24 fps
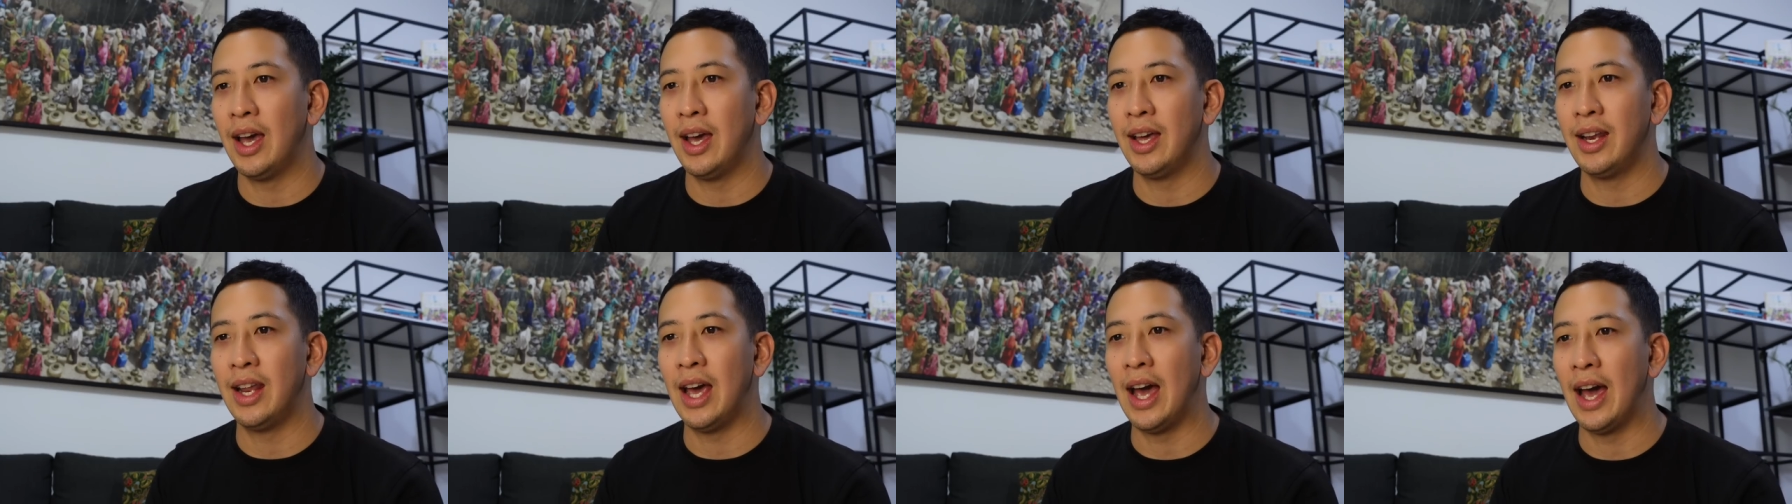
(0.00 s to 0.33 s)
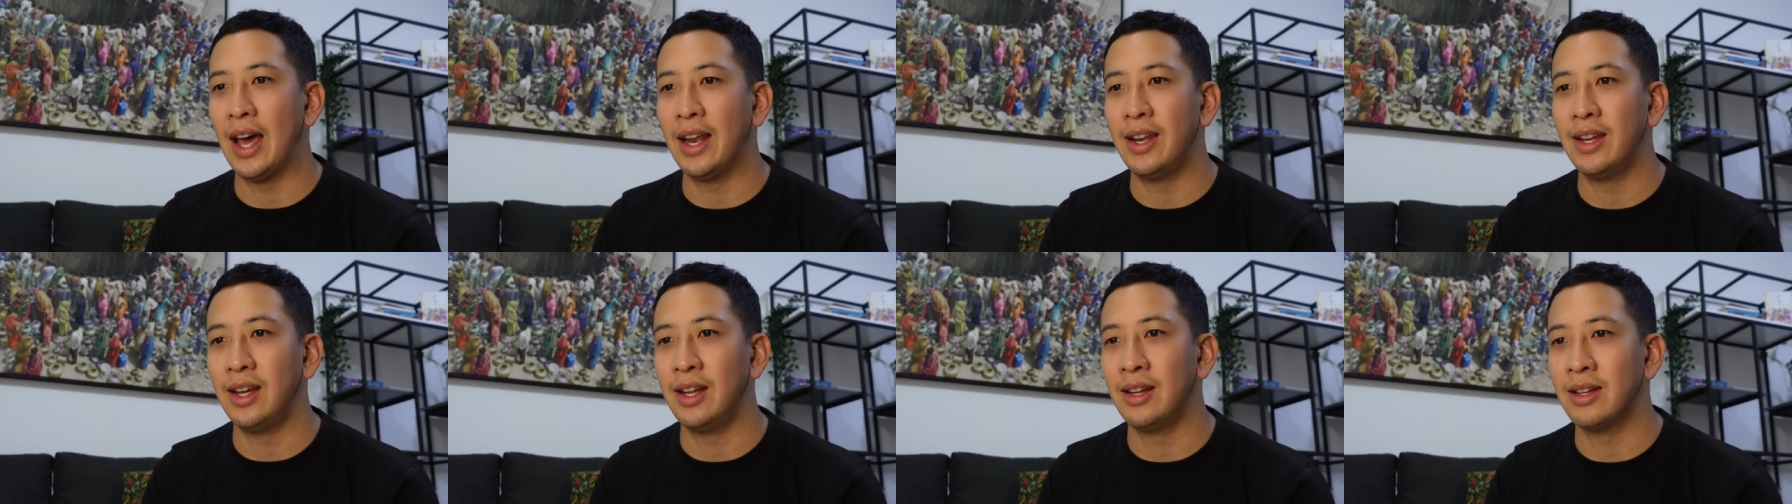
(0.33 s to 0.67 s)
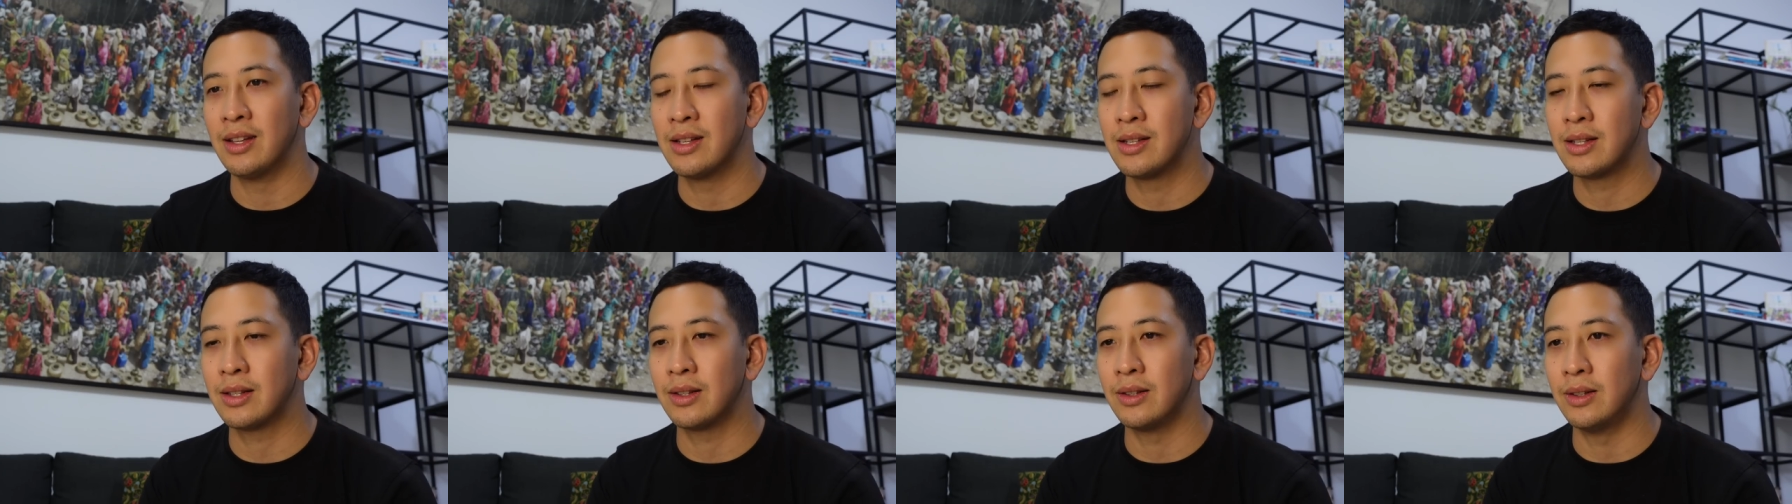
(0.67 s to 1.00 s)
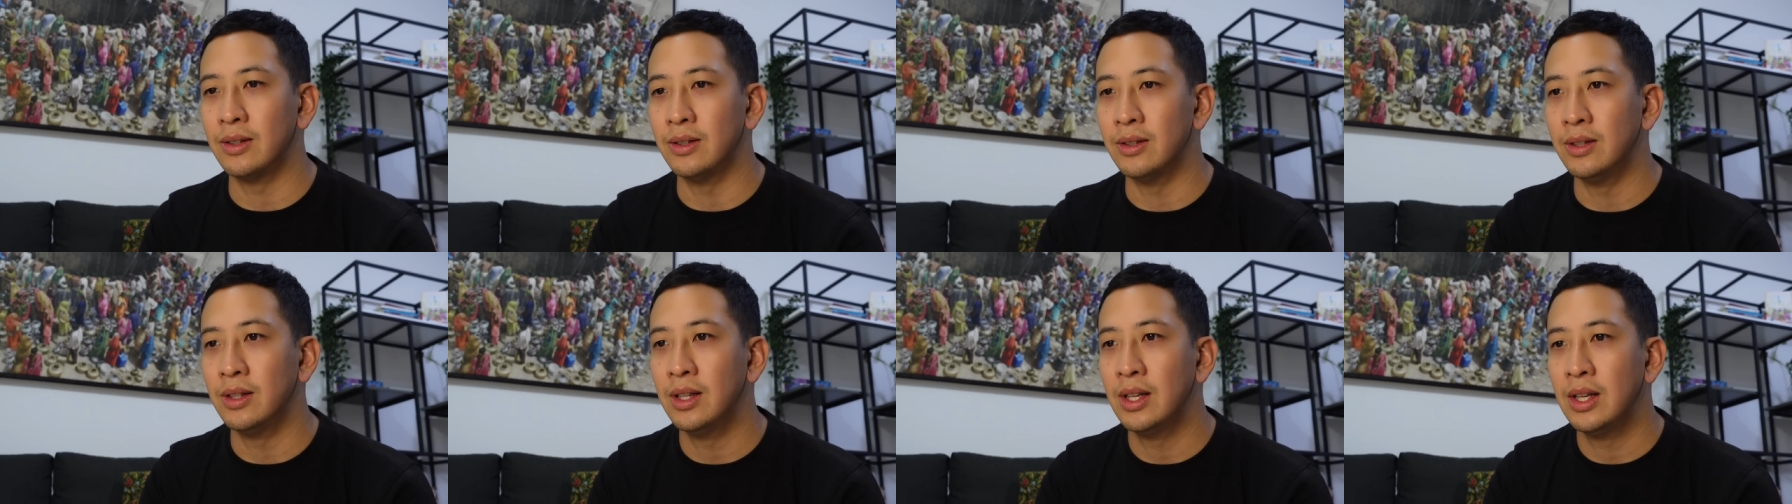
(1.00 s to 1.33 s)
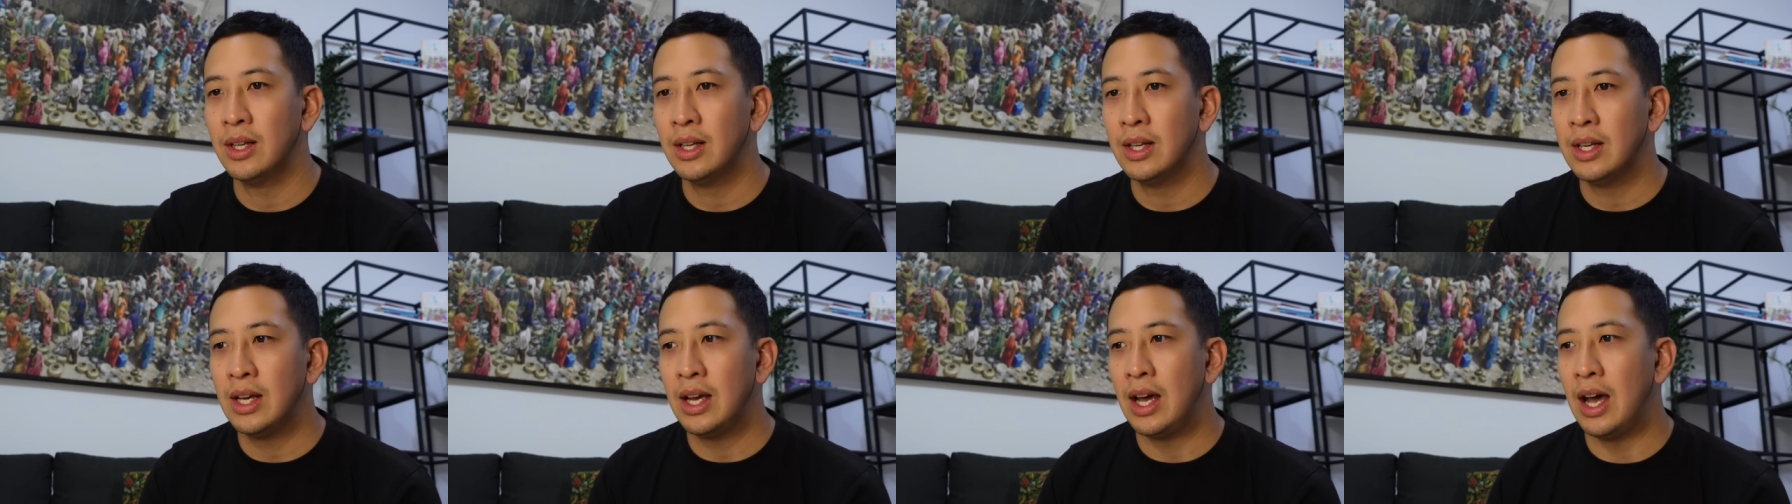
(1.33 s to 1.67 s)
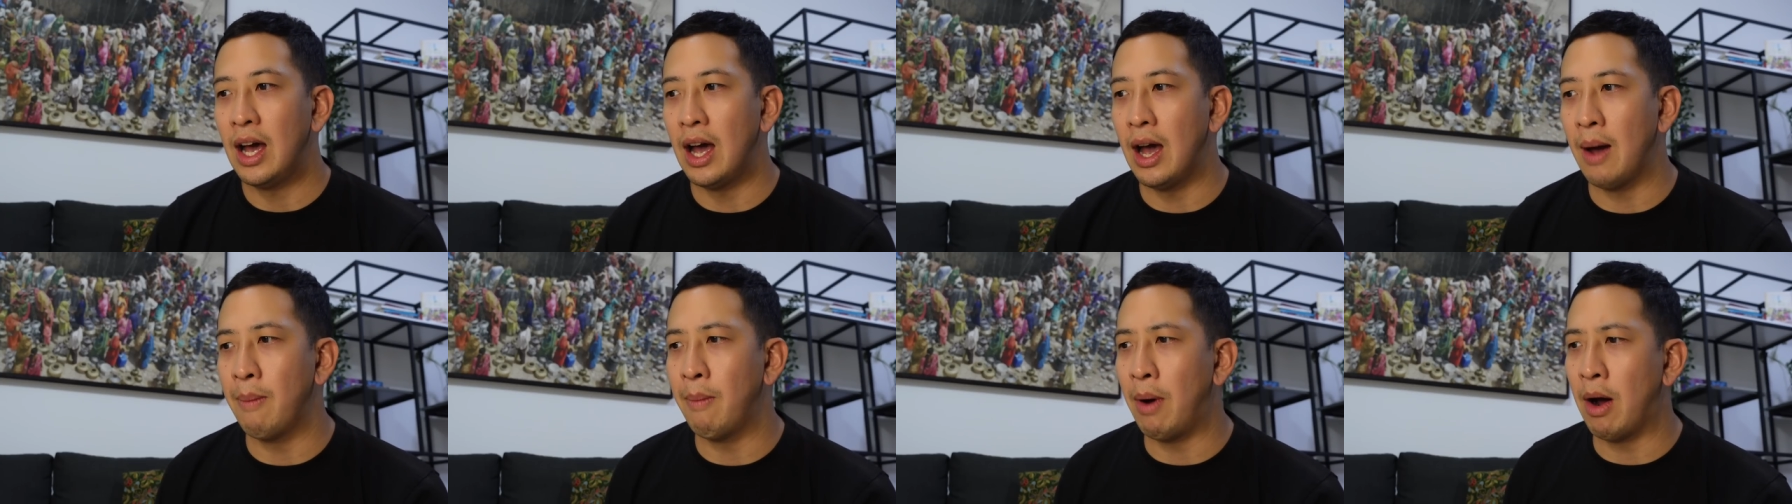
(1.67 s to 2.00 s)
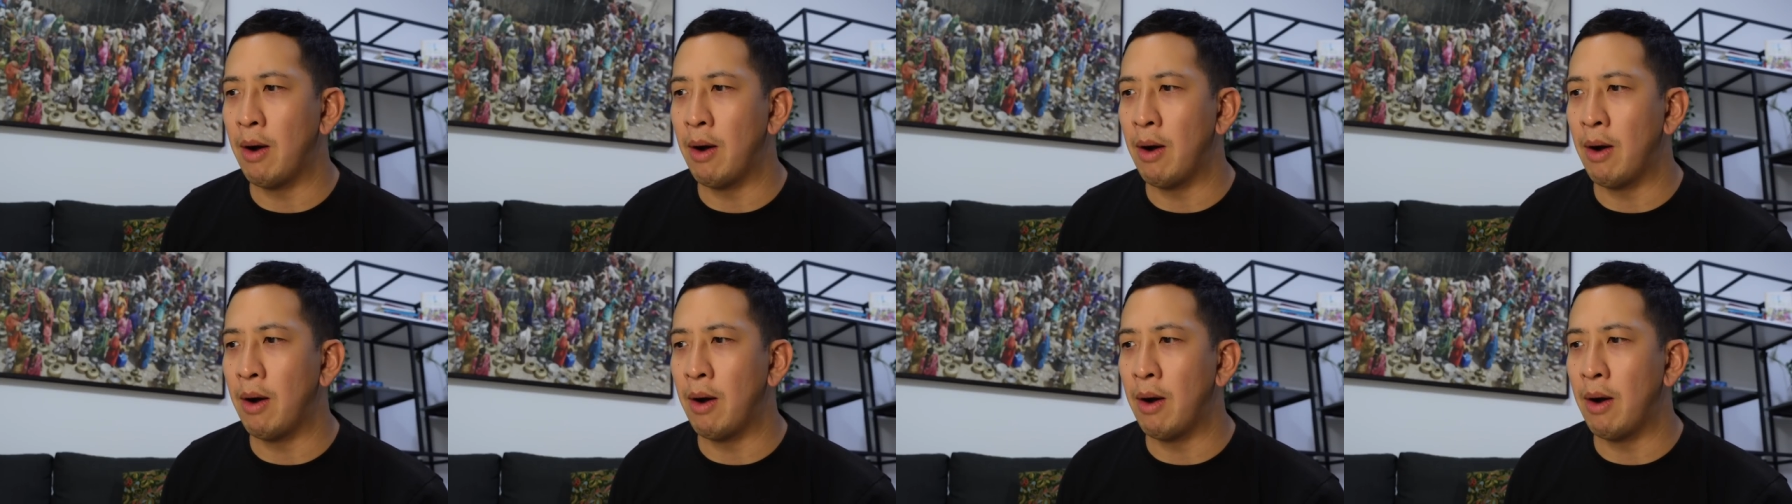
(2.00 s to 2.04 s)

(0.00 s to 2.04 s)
had had in the school. Um,